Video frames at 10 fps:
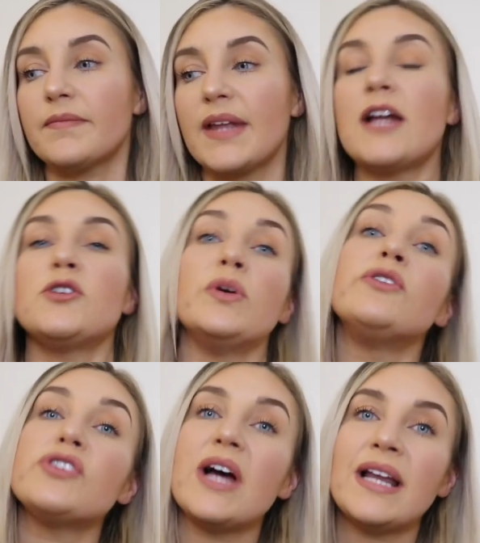
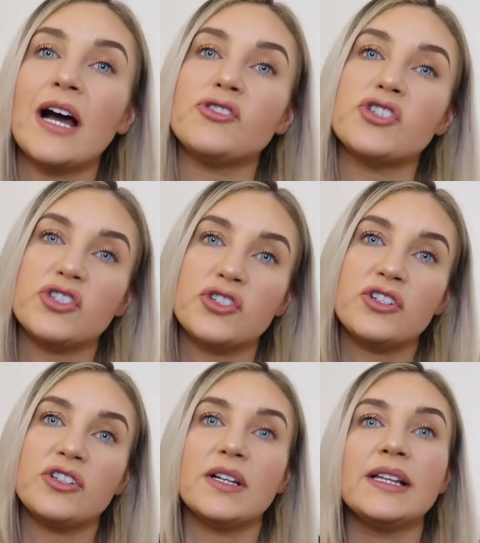and I'll
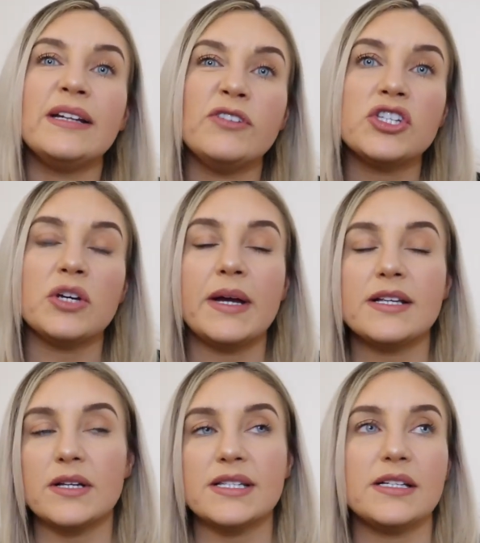just leave you to it.
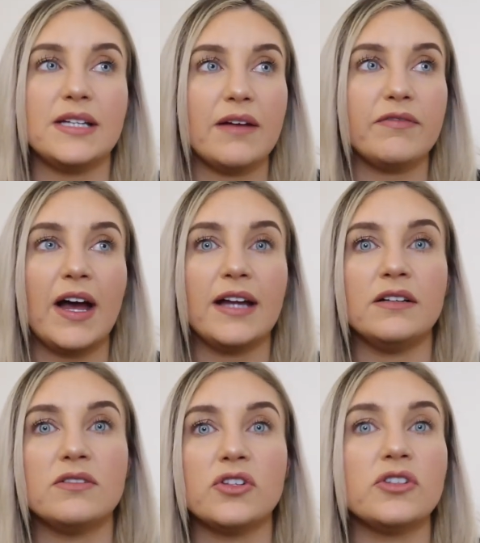So I said, yeah, fine.
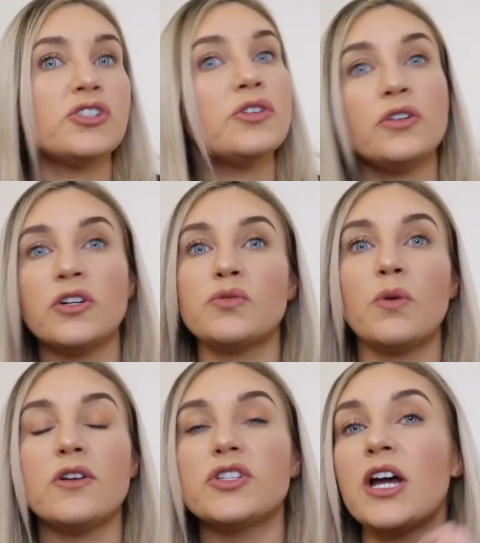So the student nurse
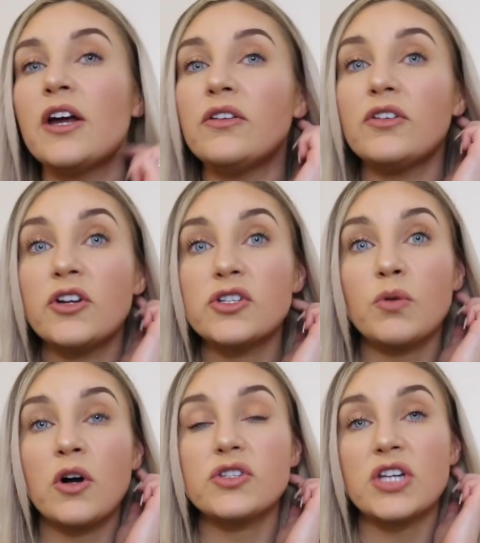walked out, the nurse
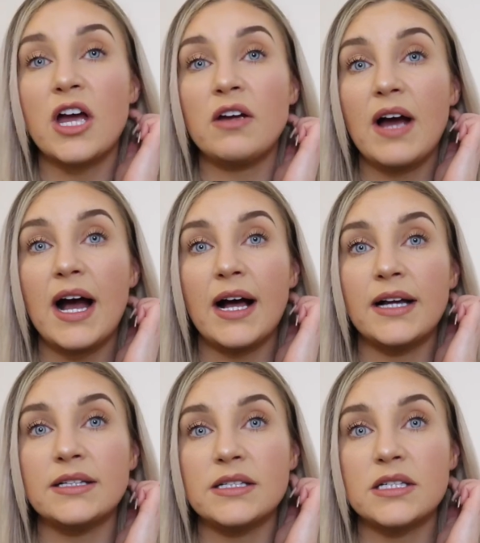walked out,
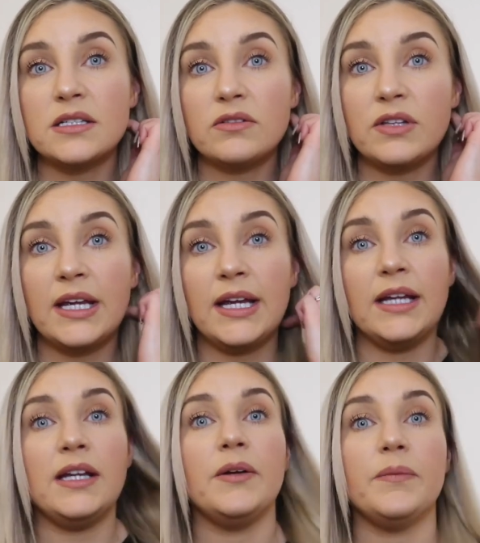and the